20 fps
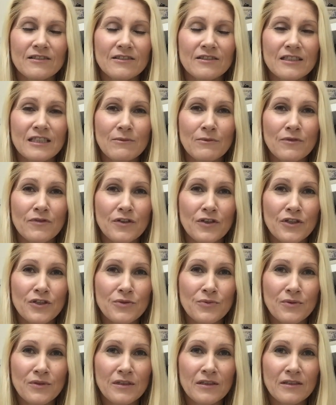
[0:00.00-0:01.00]
some of
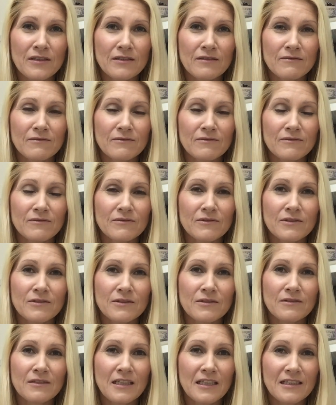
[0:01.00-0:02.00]
those were
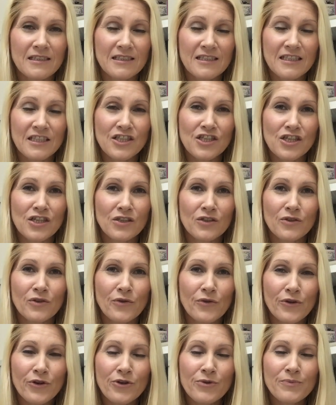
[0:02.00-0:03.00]
in stitch along
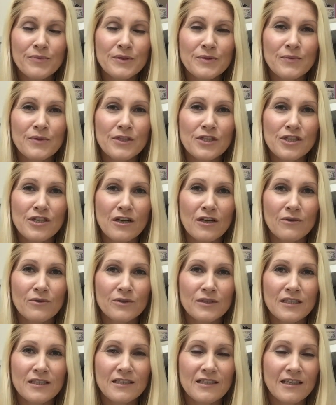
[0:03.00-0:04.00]
groups, which I will
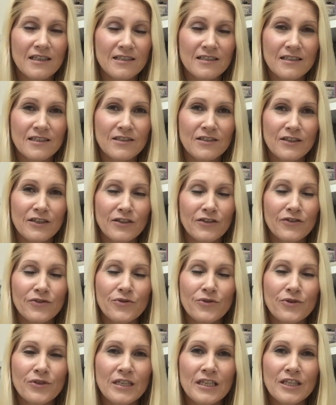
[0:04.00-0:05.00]
discuss as I go
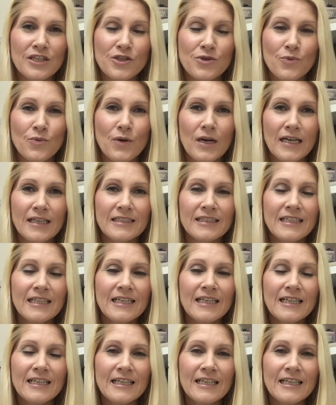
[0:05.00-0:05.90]
through each one.